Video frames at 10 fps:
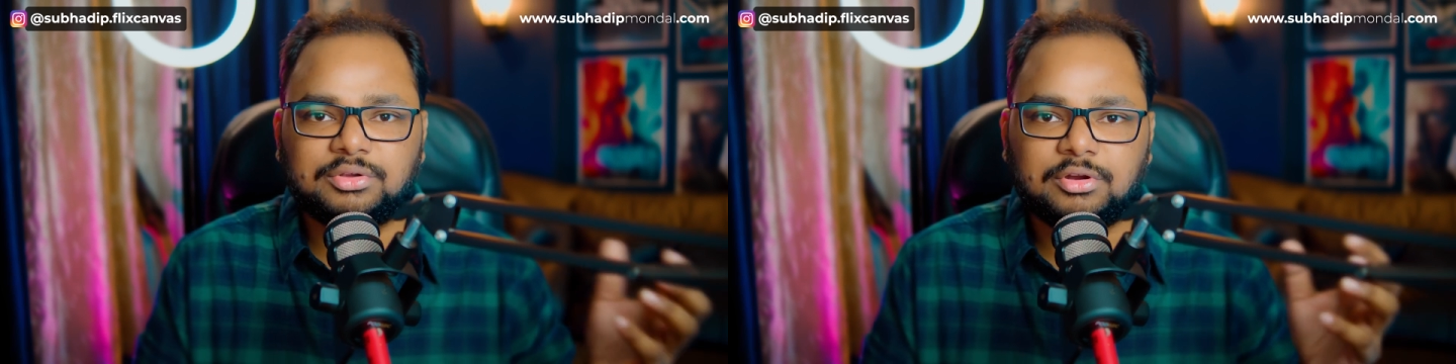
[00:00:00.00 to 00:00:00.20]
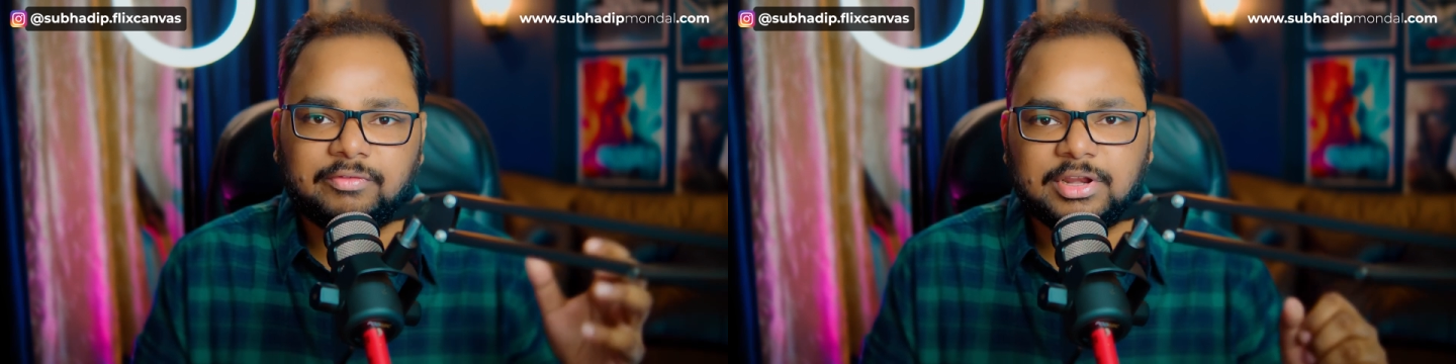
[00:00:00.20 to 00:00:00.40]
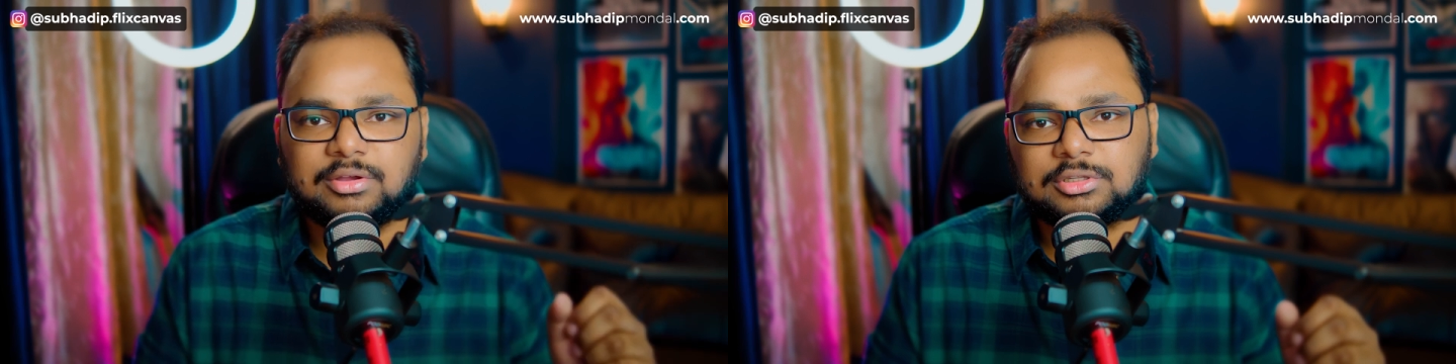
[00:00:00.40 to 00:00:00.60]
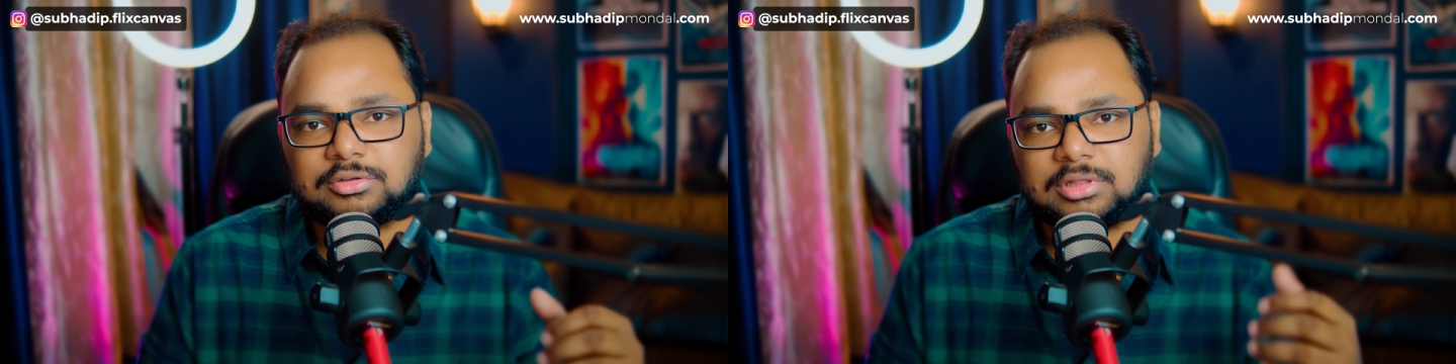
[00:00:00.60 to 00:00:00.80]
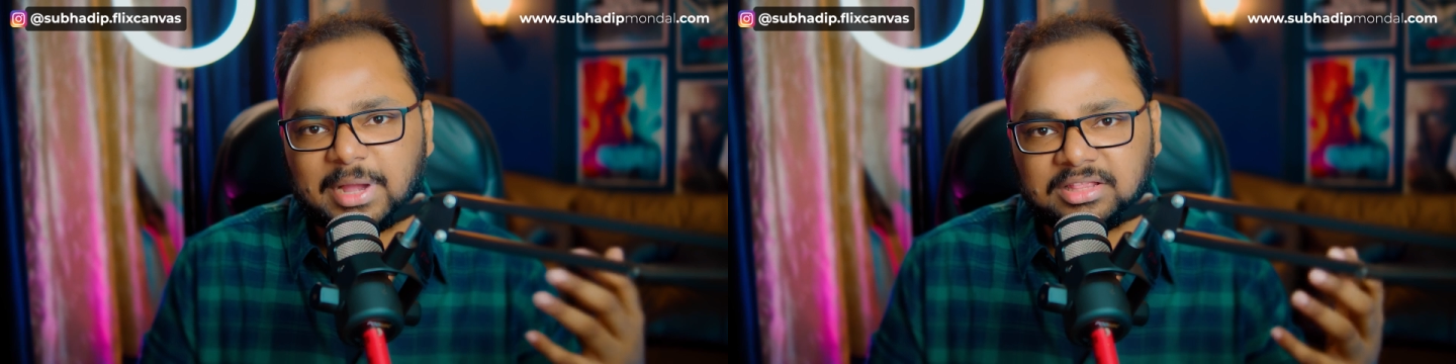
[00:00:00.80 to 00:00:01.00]
to your videos
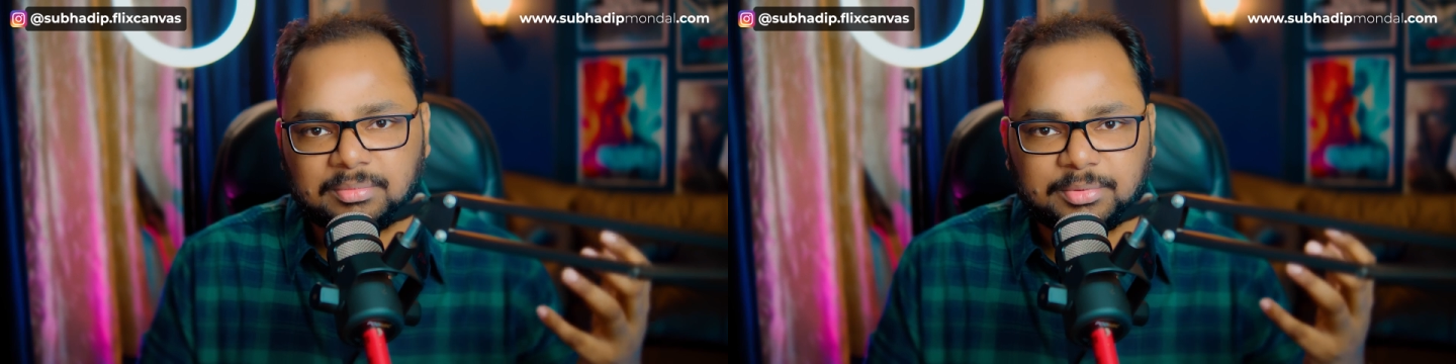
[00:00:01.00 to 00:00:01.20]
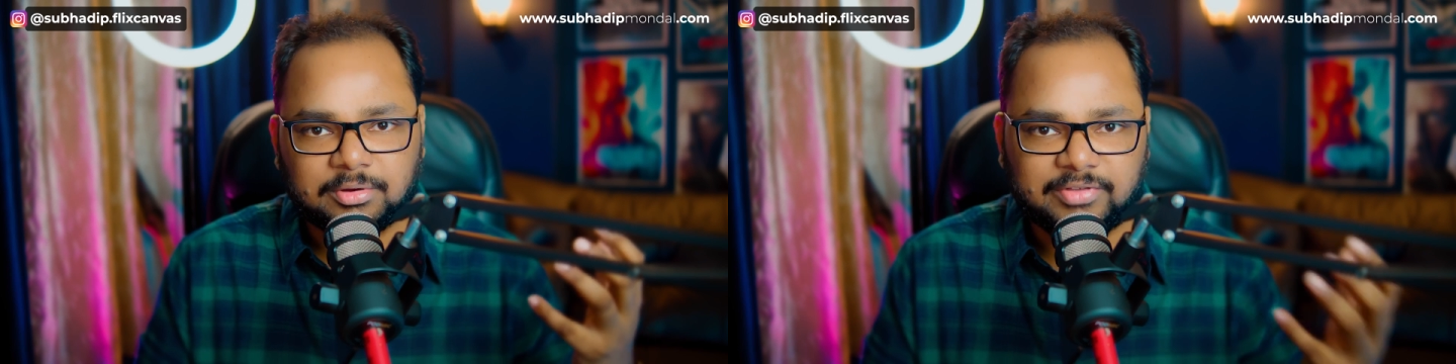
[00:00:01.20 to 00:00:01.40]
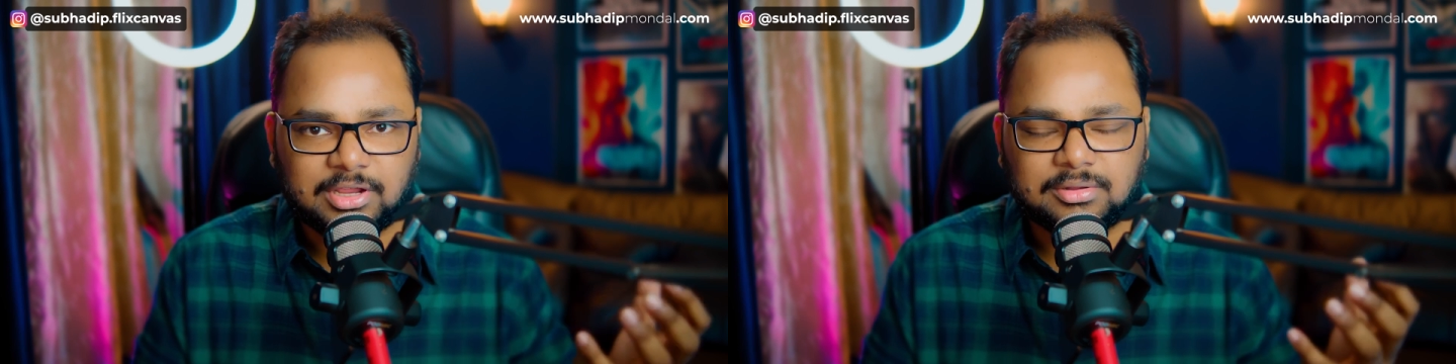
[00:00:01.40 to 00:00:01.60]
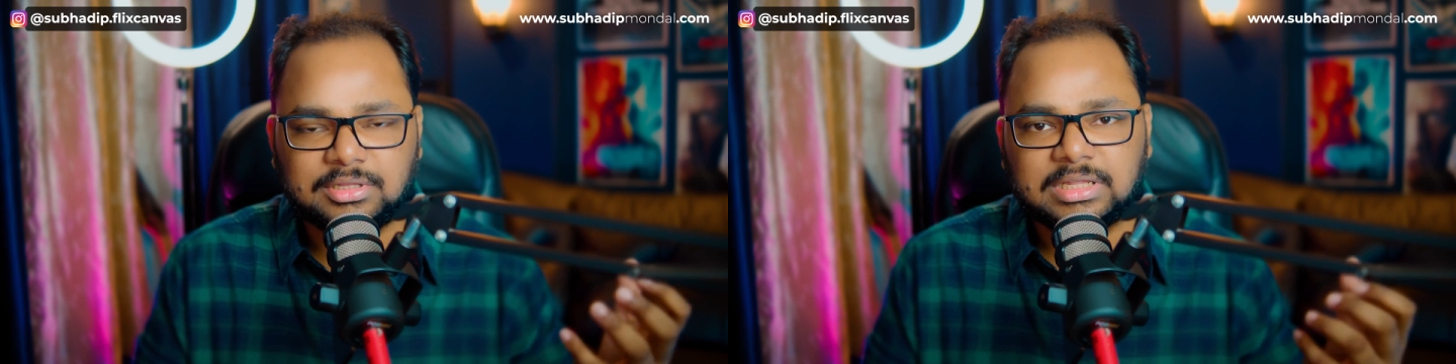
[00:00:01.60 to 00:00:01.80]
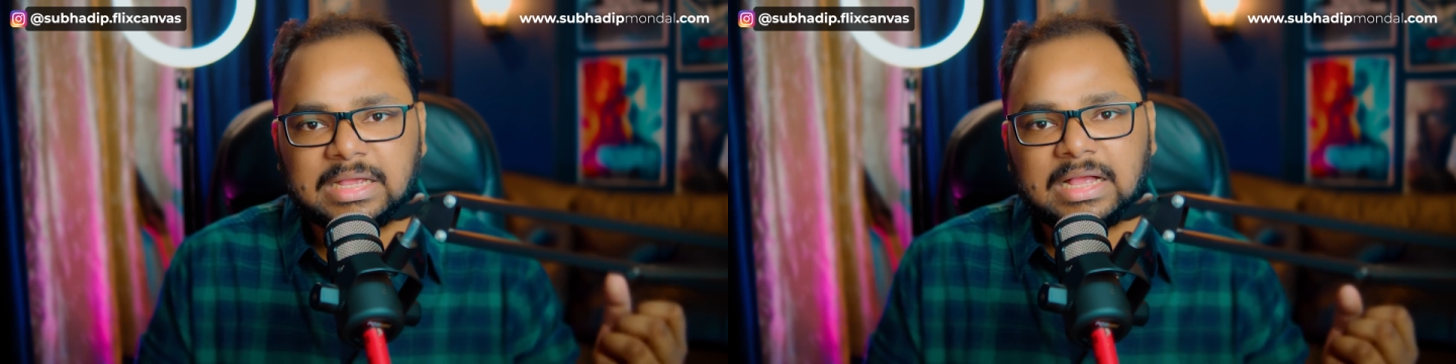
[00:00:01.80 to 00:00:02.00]
to spice up your videos,